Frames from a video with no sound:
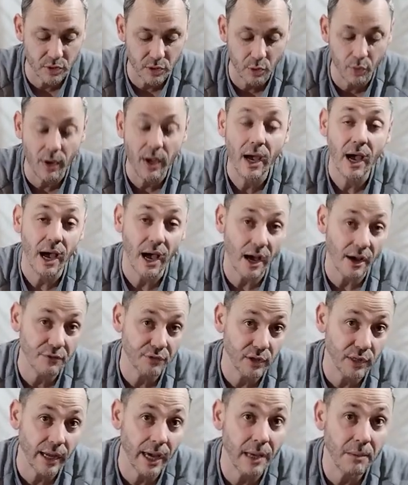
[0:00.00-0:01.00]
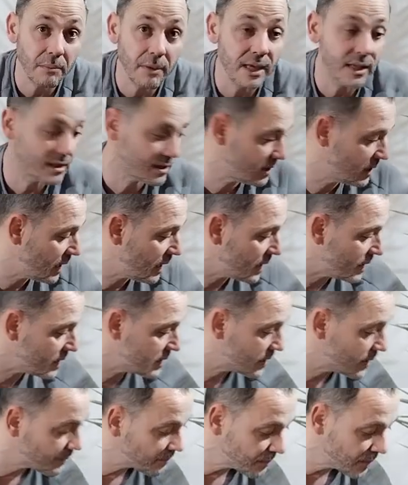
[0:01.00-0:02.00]
So after I mix
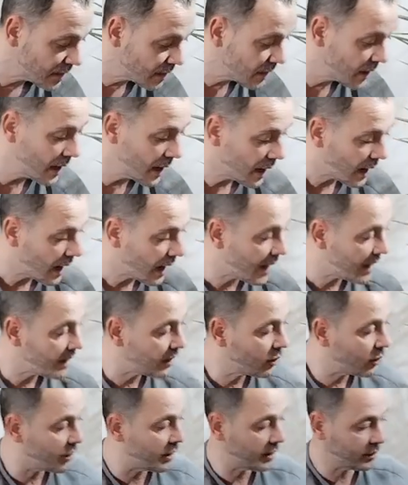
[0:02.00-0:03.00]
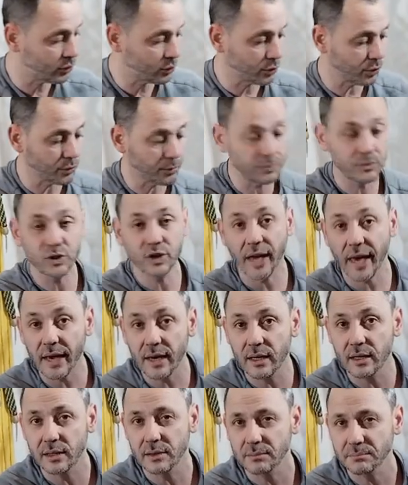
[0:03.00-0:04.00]
this, I'm going to
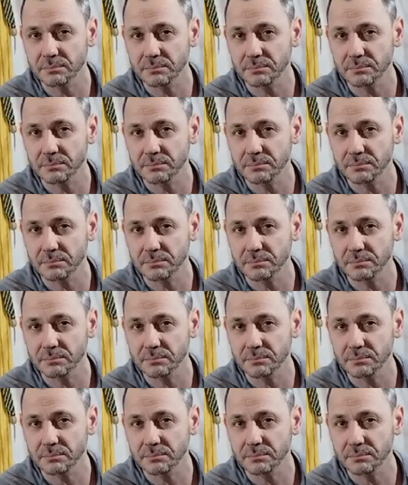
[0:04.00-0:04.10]
take